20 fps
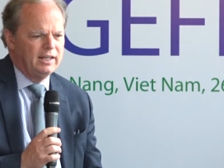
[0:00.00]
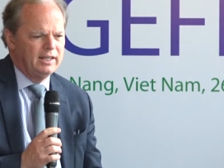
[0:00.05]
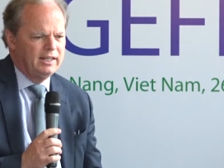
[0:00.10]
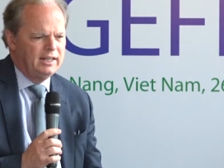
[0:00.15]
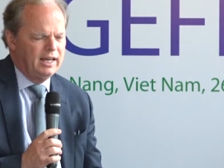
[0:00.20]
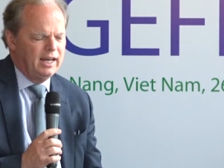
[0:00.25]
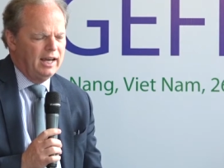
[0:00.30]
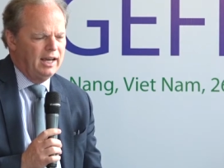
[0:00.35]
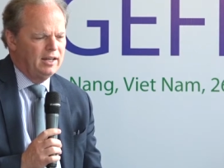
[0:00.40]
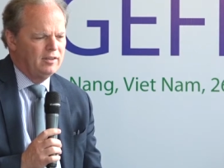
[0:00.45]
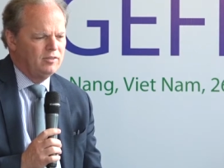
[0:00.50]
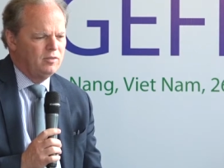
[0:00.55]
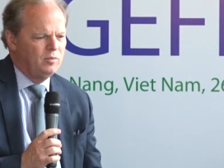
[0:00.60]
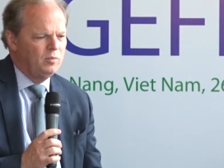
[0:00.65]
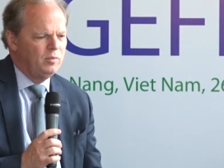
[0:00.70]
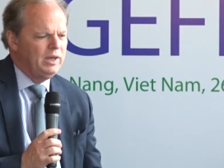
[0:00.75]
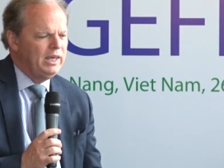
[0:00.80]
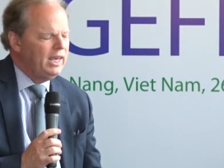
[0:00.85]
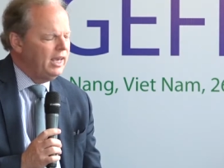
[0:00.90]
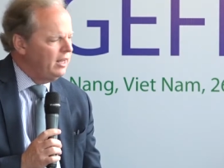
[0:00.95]
that
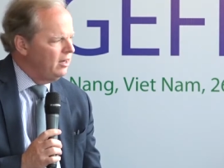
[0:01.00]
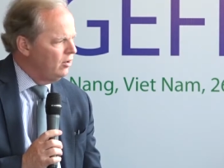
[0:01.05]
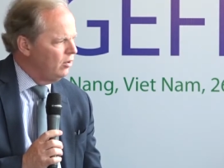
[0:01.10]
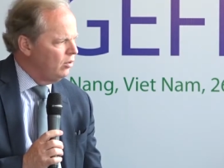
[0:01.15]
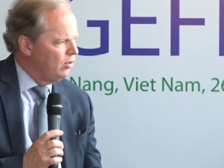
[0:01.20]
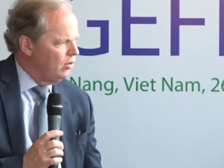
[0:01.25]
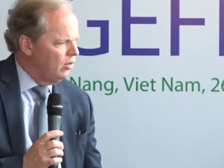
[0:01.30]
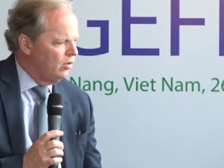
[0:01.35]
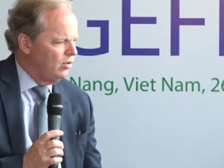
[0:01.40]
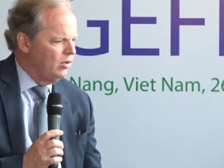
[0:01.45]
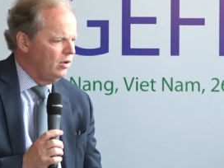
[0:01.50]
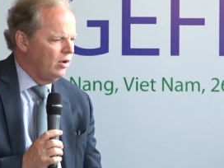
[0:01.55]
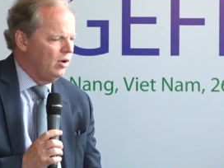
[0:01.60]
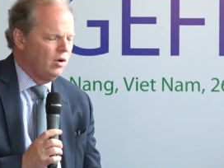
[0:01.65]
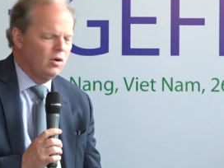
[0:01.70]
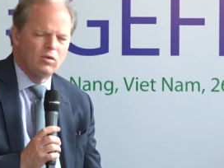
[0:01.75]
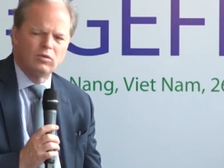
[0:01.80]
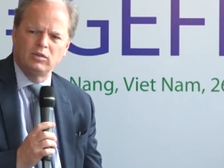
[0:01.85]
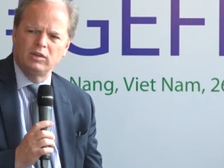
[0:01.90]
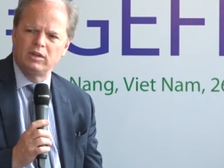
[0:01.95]
we can no longer
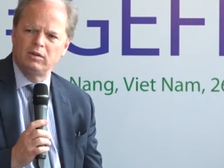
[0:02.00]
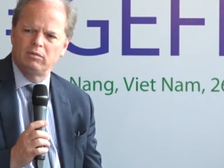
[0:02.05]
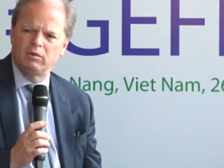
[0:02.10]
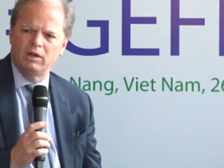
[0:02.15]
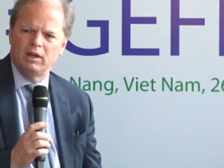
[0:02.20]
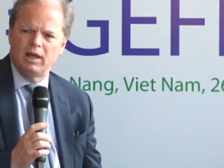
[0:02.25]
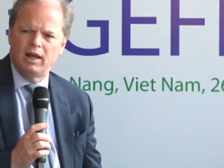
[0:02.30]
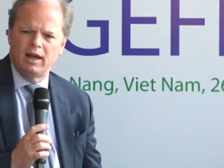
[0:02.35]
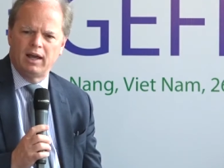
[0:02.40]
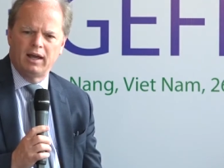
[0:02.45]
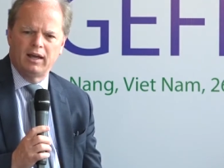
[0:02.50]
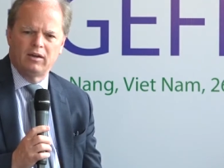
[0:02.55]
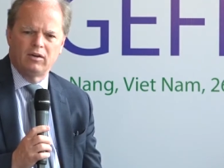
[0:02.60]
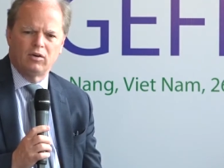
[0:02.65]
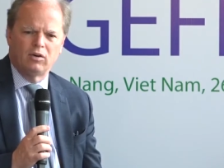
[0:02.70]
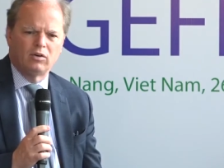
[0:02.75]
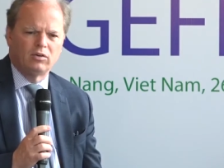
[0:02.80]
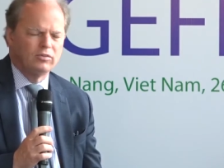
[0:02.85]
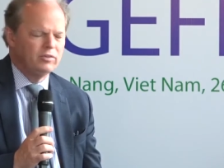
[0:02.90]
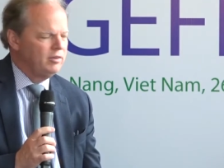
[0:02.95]
only rely
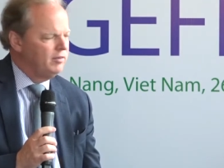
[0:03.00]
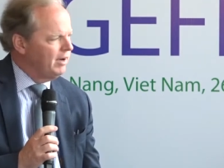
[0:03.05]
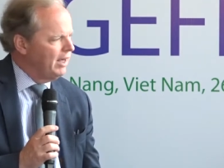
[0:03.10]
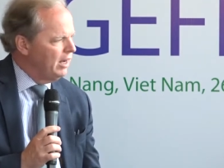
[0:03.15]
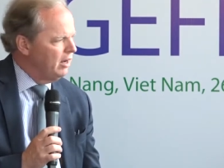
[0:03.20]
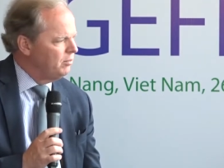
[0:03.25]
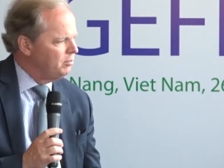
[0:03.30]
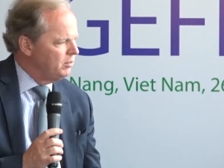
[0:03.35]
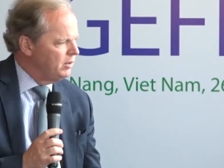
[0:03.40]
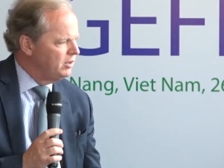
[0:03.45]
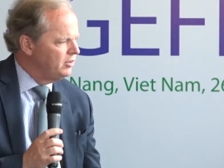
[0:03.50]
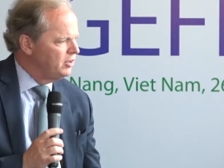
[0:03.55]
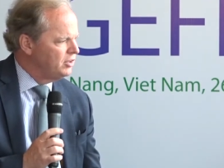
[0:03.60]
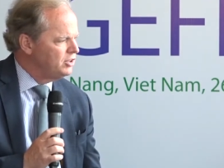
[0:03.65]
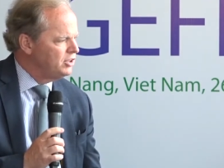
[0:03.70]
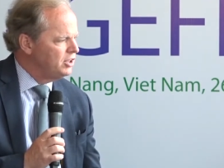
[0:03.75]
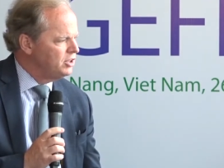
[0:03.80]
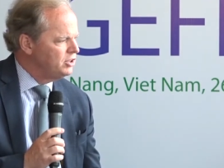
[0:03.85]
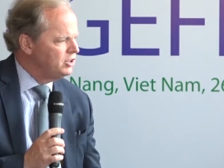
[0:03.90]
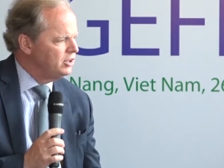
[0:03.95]
on development
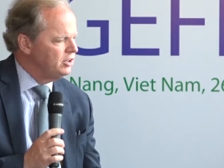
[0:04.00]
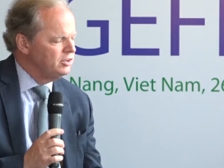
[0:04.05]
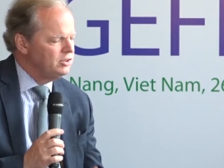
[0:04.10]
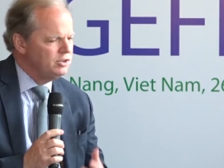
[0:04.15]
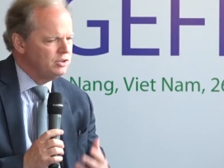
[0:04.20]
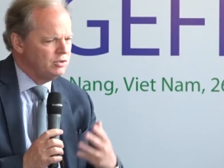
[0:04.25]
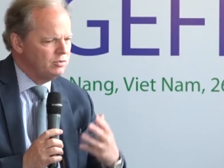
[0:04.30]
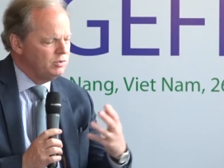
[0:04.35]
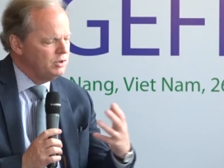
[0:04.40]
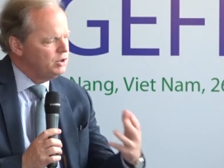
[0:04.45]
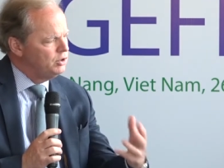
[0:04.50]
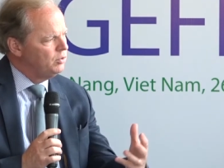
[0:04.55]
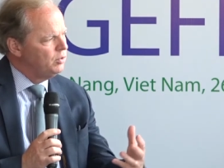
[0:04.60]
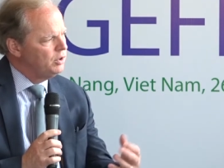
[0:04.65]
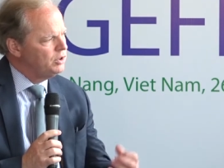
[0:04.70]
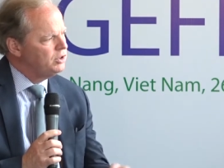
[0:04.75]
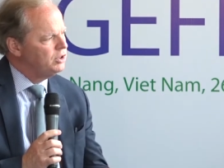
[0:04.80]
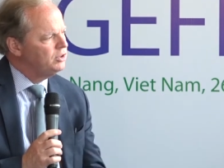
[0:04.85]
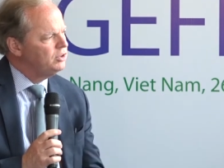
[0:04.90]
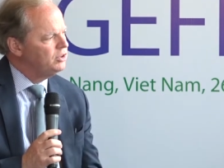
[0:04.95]
assistance
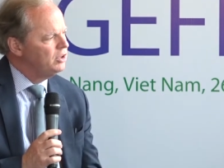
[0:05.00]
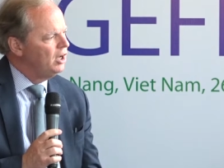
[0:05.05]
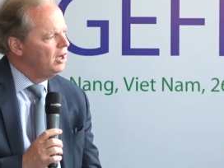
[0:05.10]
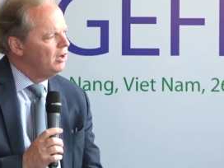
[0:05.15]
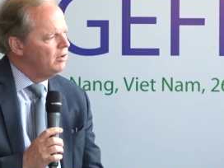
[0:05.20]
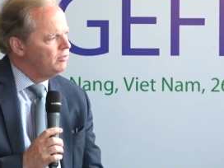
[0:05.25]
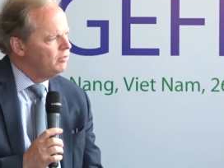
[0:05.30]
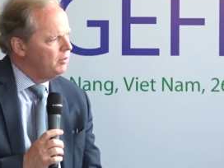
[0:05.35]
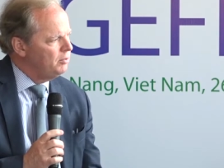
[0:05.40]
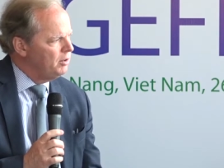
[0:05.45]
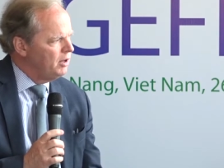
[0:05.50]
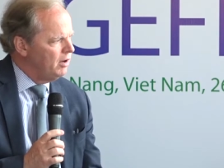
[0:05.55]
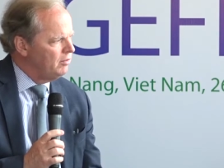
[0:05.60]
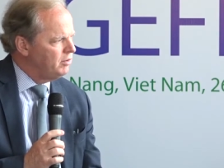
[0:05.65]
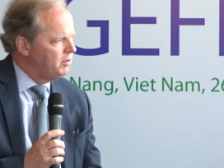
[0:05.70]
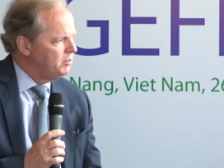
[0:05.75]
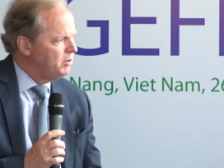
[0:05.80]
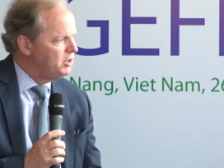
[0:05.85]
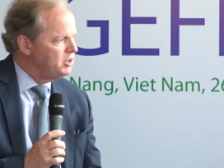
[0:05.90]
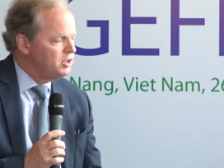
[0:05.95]
resources from
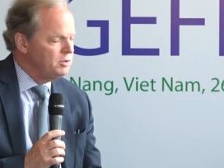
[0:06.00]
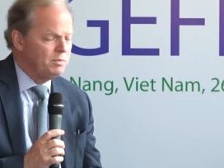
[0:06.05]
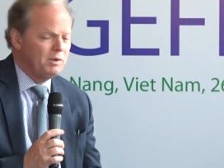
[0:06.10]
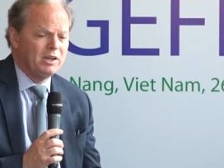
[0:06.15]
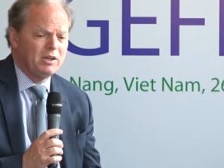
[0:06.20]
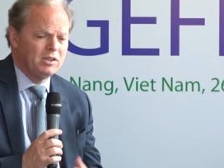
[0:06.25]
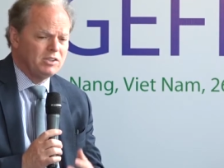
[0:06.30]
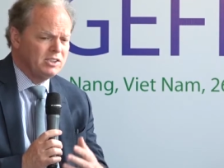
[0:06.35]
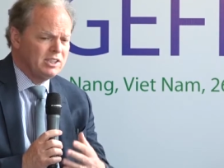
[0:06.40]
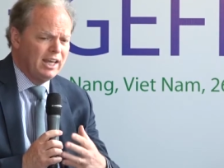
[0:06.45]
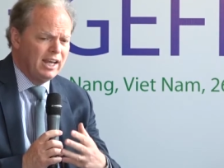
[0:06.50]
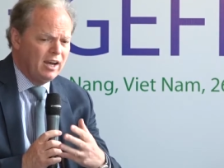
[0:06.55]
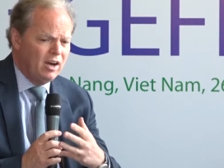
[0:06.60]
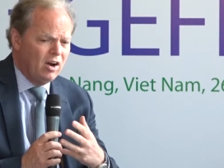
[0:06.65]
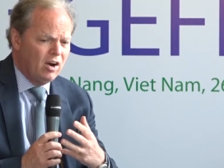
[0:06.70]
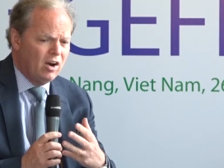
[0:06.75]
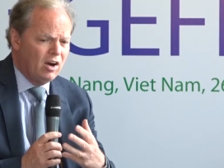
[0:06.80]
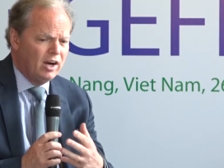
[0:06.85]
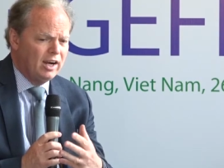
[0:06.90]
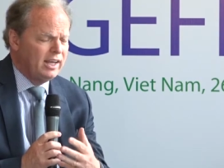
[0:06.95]
governments because they
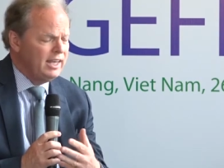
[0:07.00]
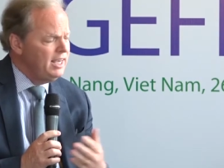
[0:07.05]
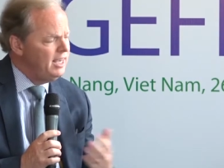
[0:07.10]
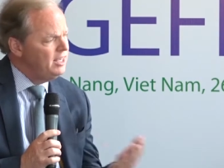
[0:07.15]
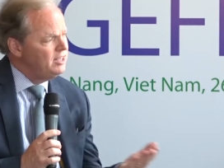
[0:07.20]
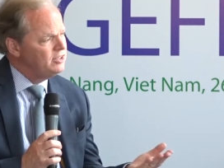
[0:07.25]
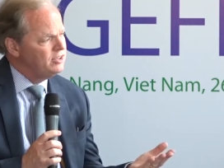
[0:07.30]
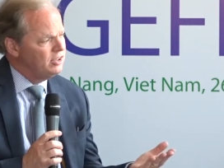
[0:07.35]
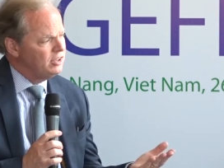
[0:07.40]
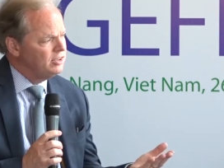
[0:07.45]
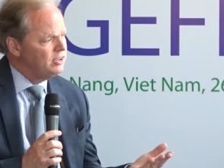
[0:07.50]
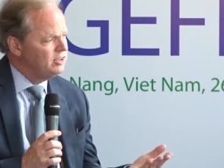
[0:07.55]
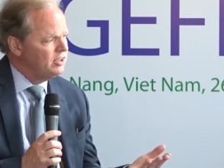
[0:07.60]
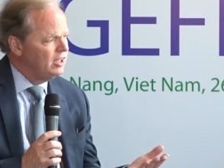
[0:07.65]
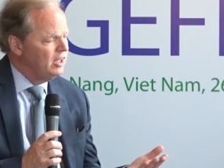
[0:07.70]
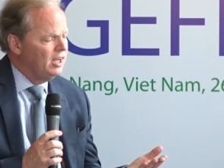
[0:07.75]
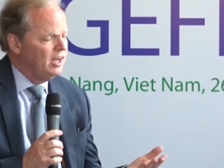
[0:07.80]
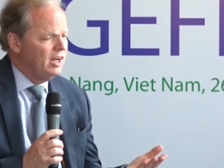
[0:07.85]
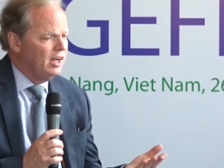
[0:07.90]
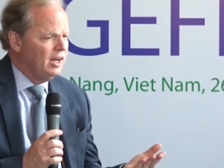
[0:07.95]
are easier
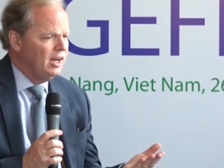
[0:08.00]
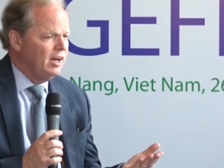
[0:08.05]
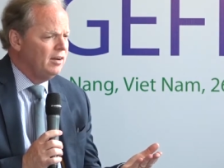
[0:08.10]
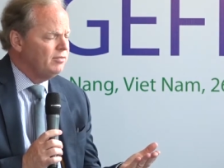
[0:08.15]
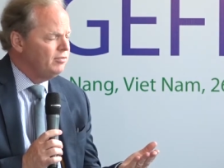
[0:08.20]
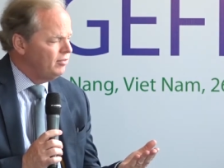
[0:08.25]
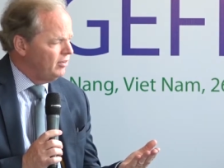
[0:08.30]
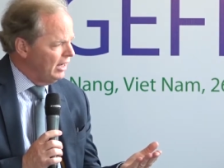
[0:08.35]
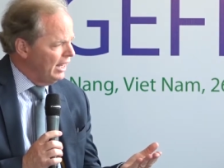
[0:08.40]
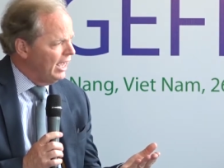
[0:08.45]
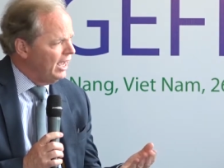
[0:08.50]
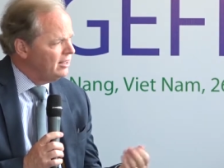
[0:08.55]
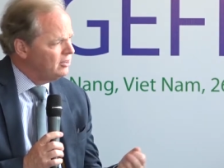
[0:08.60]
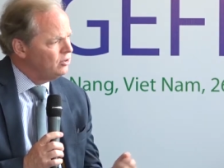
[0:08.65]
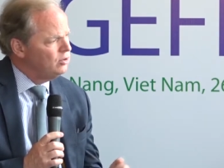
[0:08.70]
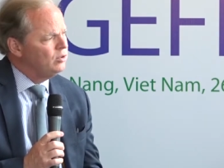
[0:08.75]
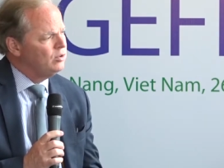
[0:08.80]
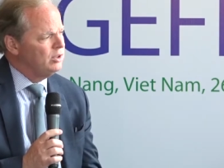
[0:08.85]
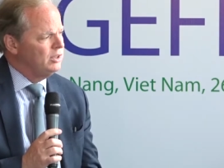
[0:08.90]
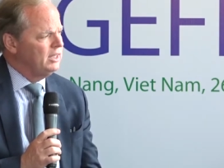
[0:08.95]
uh, flat
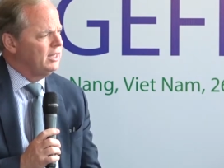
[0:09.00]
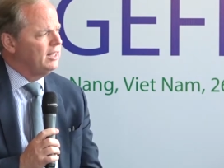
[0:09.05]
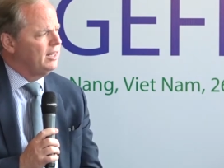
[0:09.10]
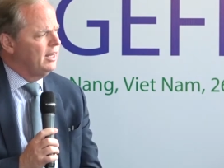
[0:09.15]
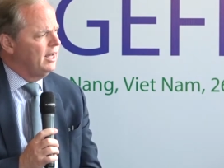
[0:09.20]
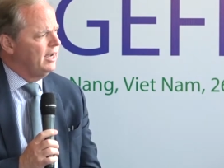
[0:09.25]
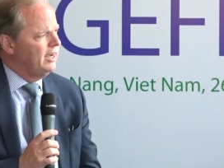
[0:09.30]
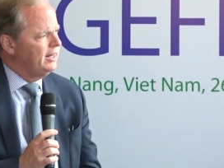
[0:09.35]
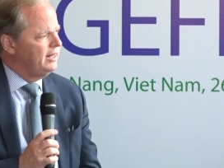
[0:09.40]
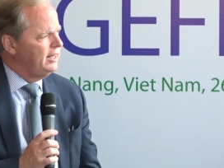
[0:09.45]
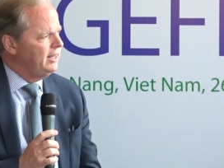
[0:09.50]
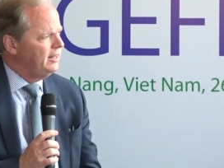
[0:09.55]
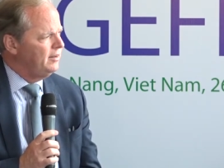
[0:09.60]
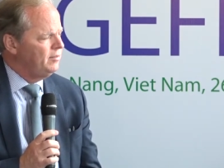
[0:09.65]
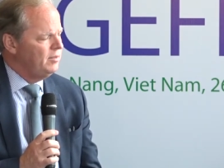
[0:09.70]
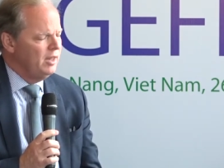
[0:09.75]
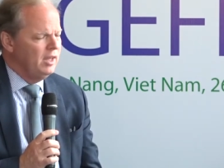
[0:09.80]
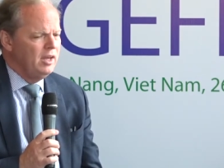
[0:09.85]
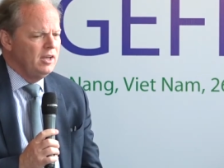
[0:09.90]
or declining.